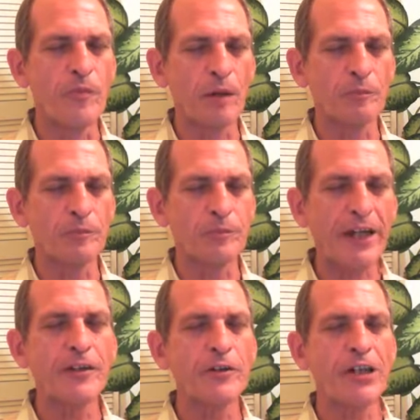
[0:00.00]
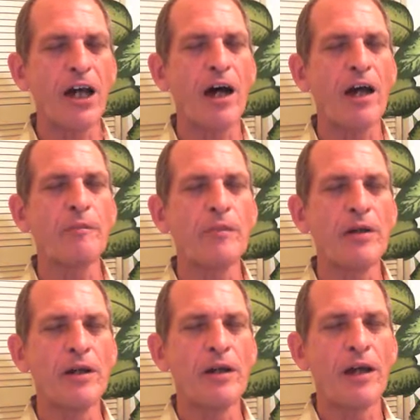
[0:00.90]
taking your time
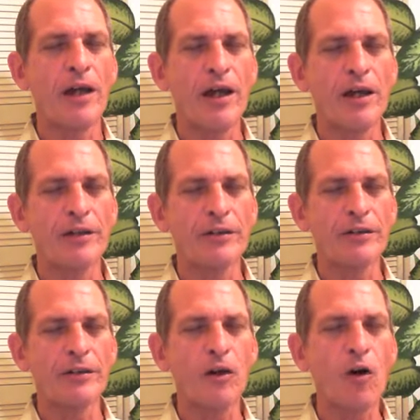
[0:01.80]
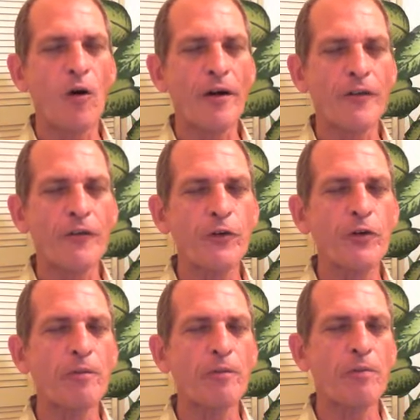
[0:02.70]
and going through
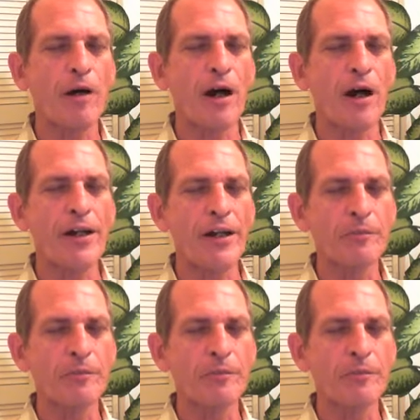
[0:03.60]
your body